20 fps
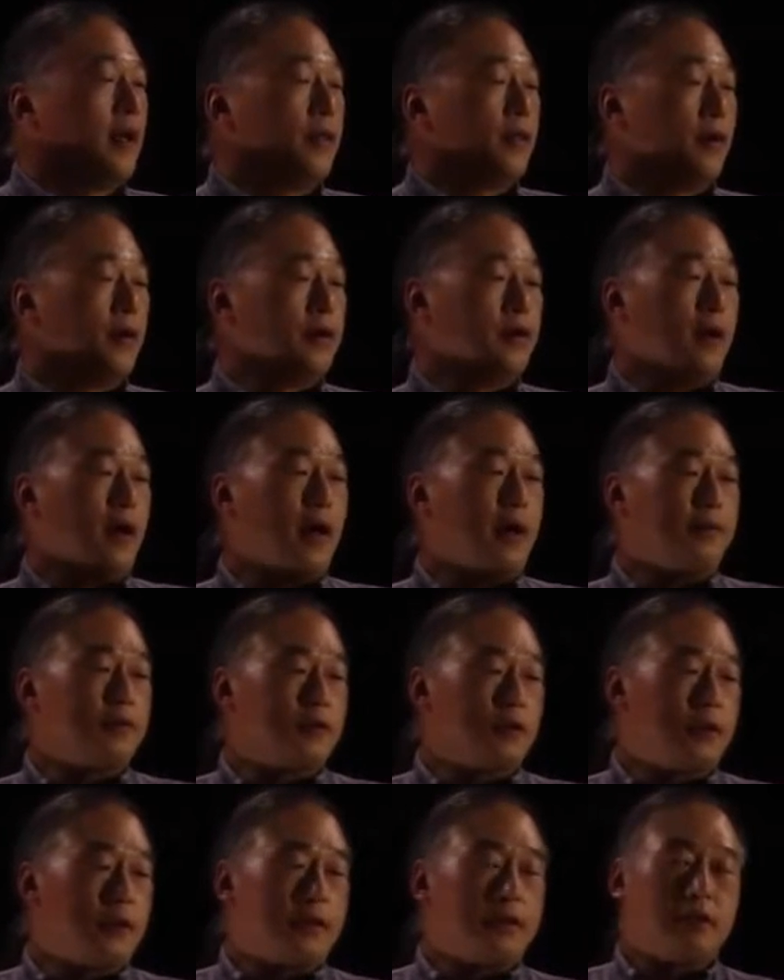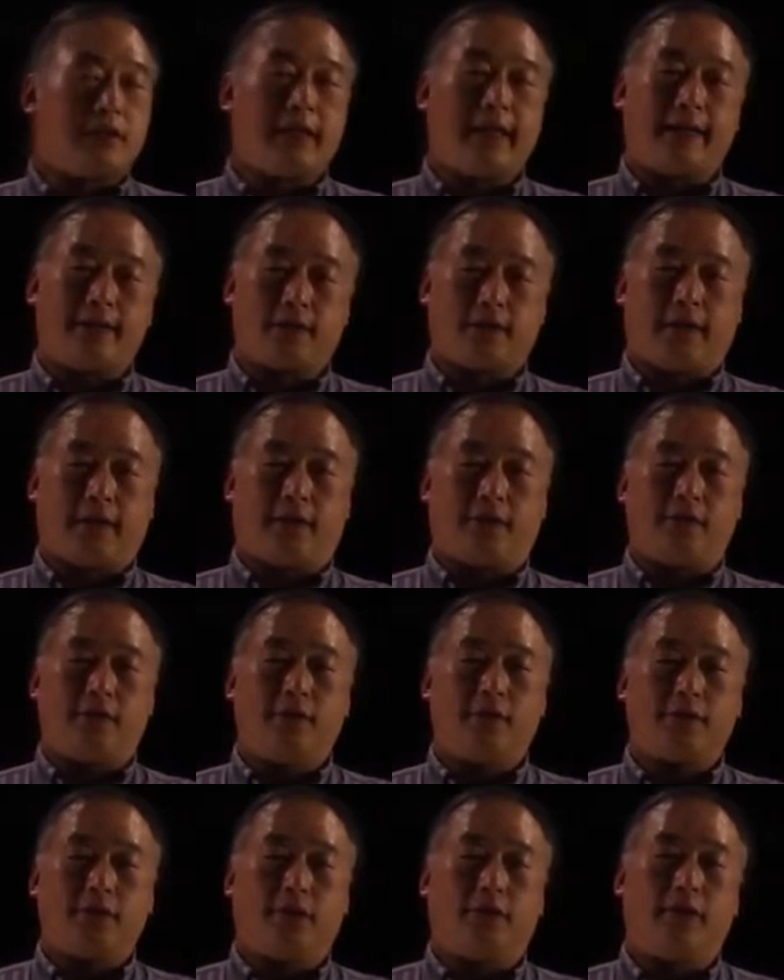Third option is test out.
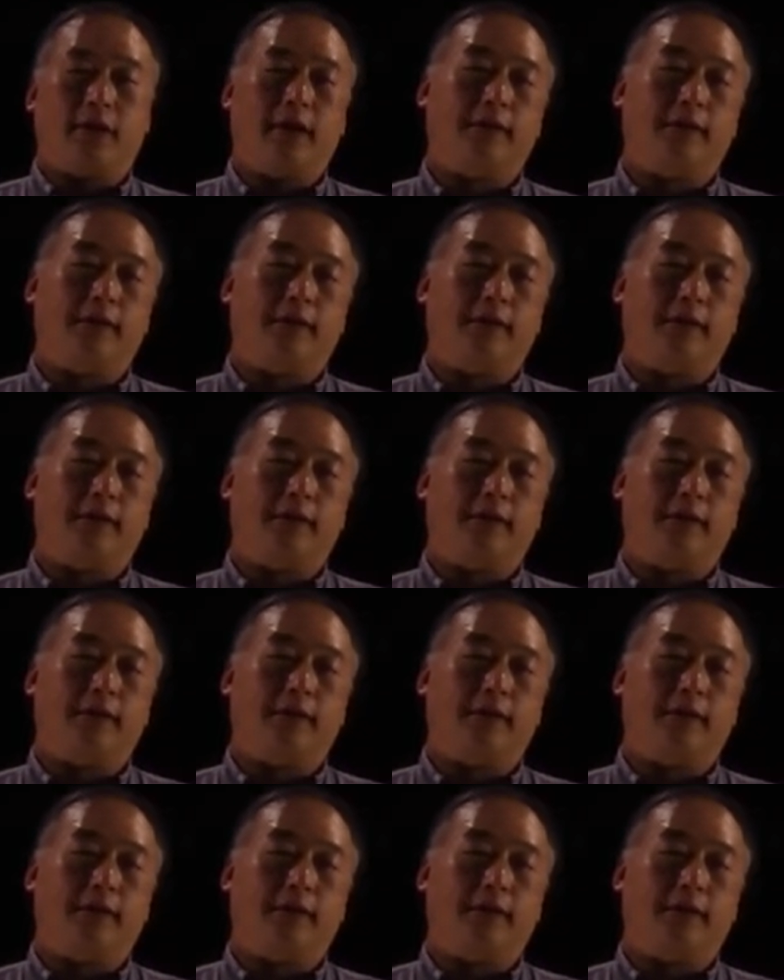So